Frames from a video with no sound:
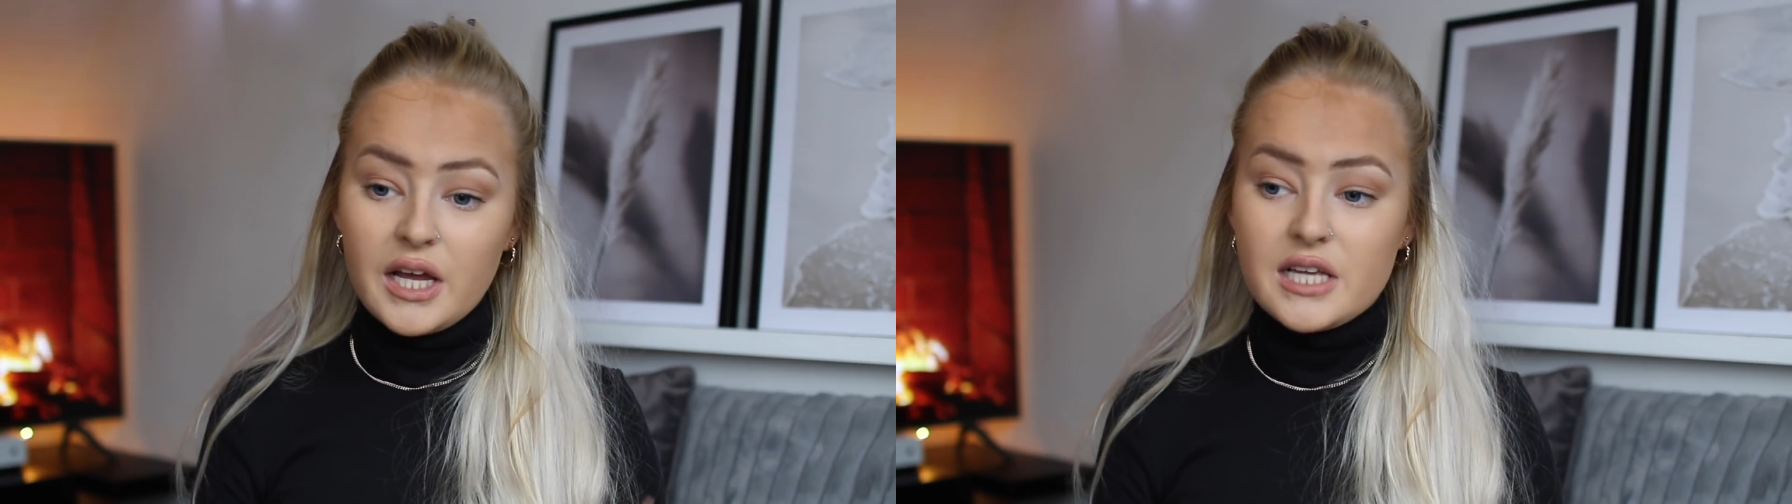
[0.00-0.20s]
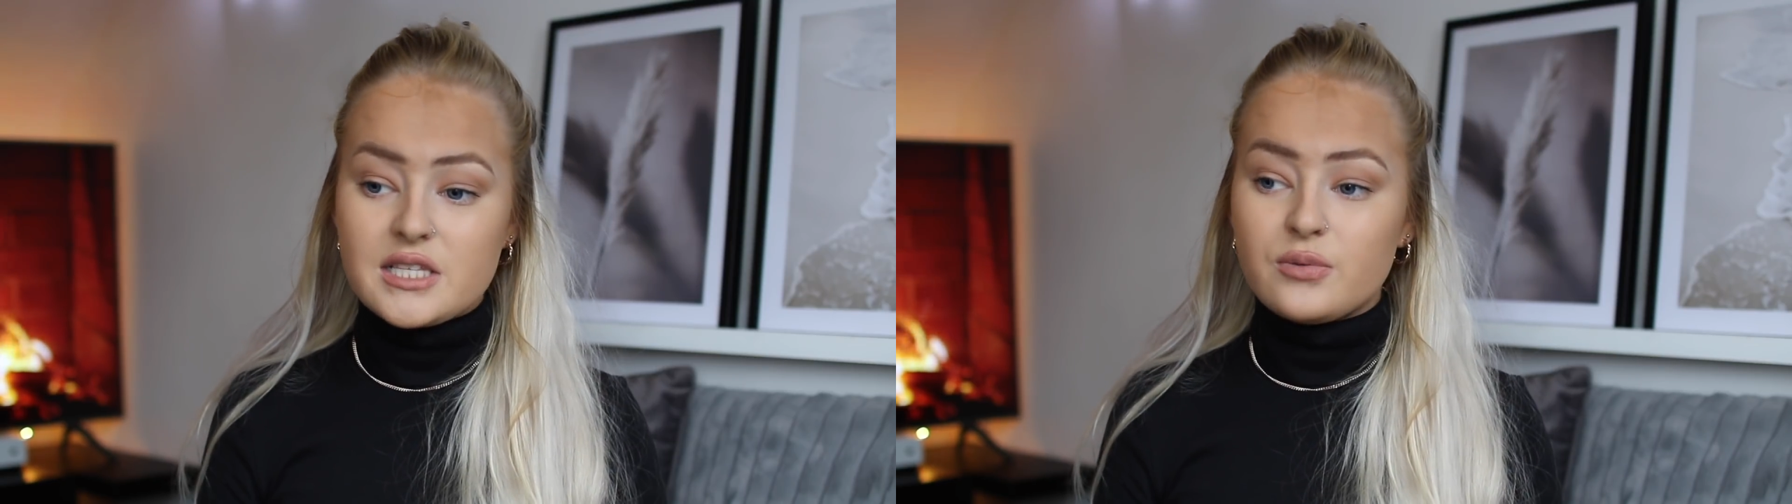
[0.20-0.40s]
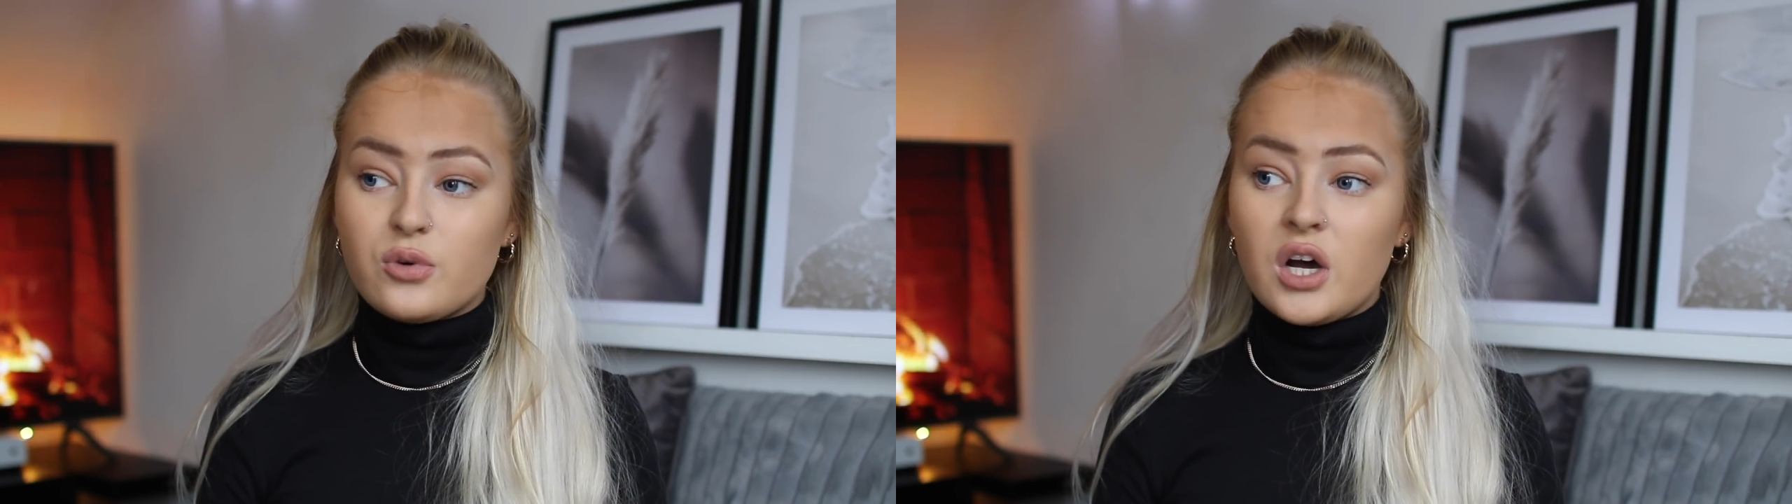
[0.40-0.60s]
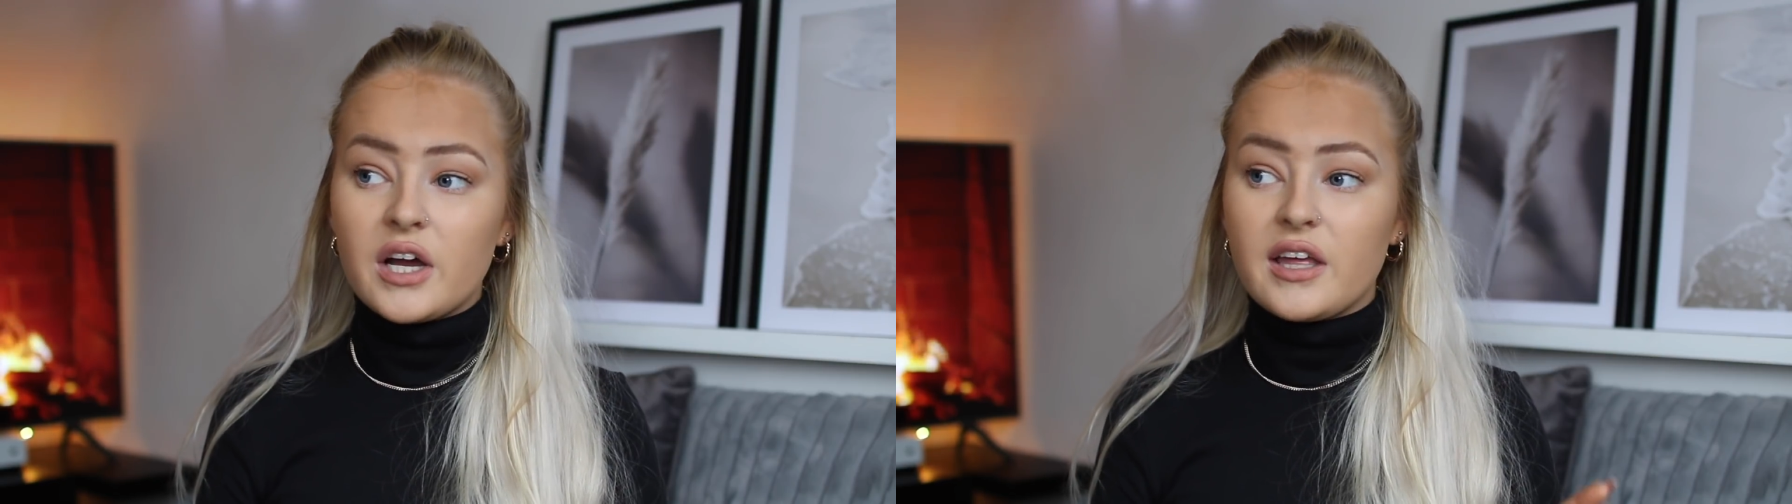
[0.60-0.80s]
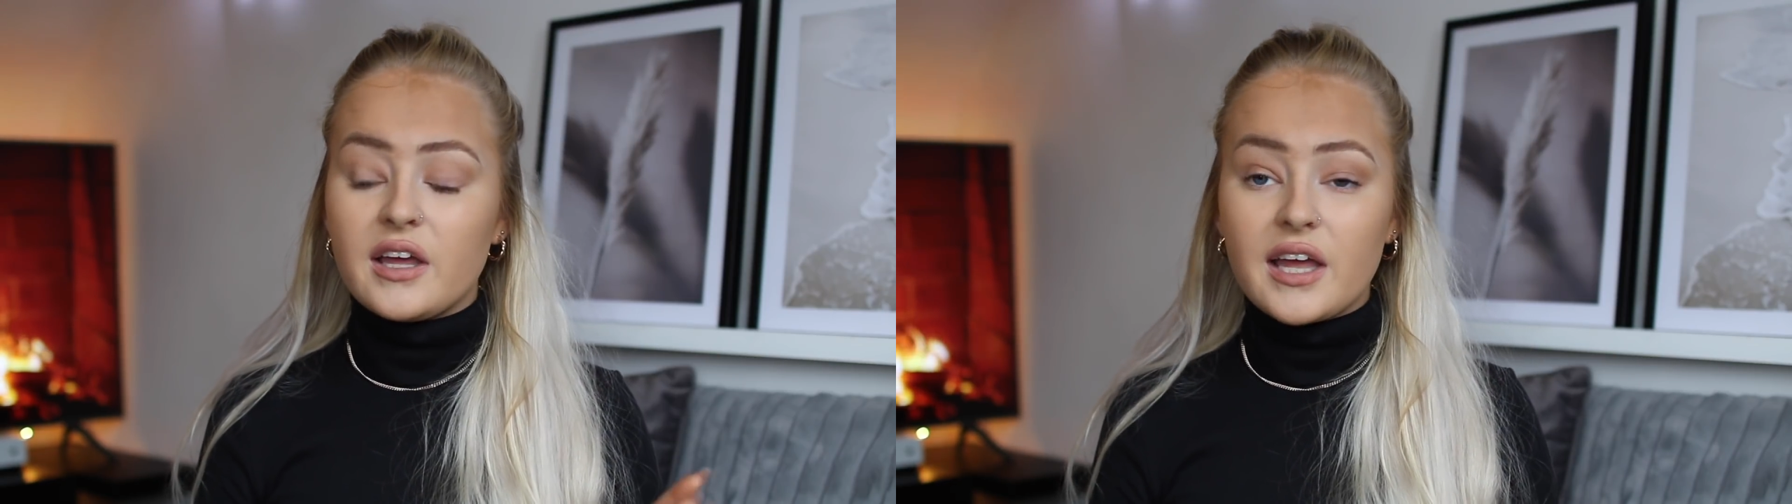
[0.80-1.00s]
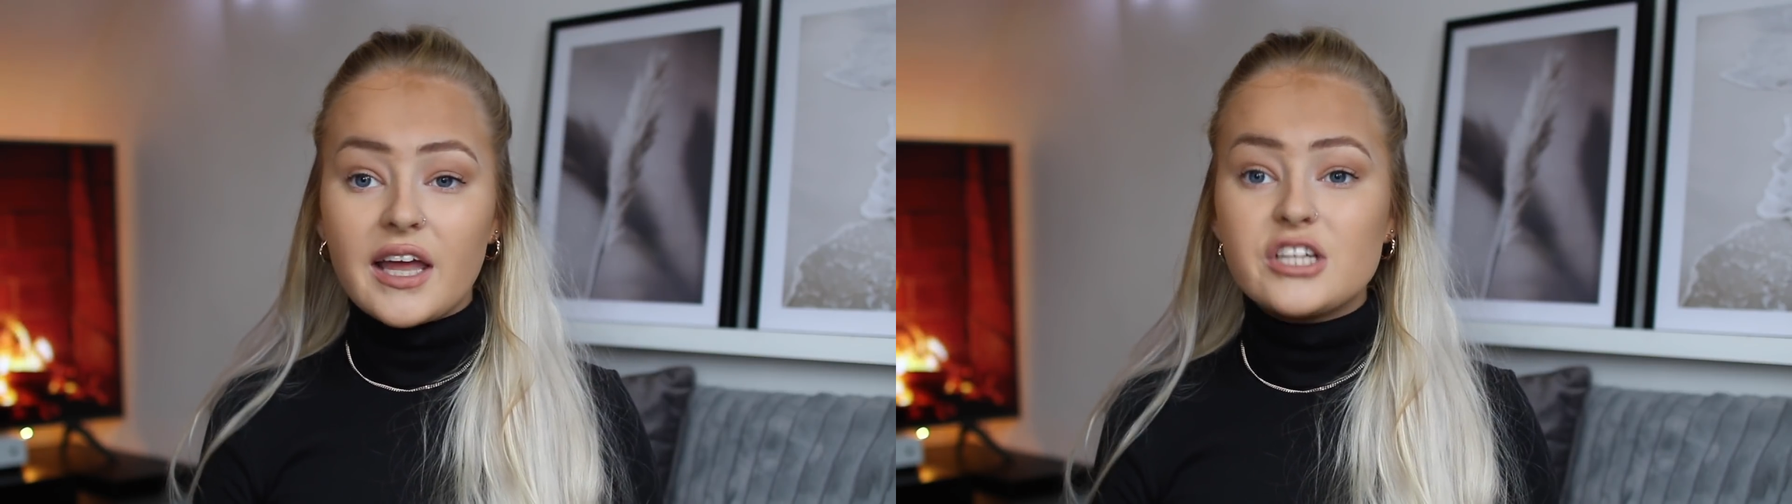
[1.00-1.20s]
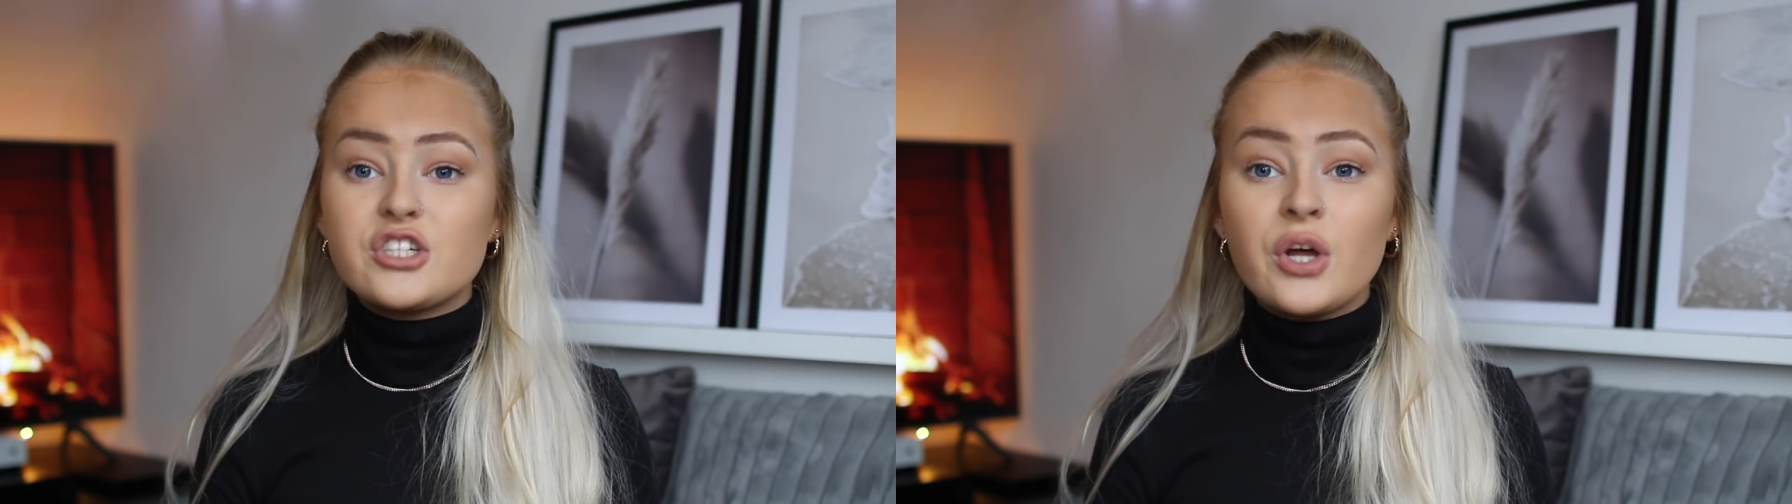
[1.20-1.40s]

Is it working? Do you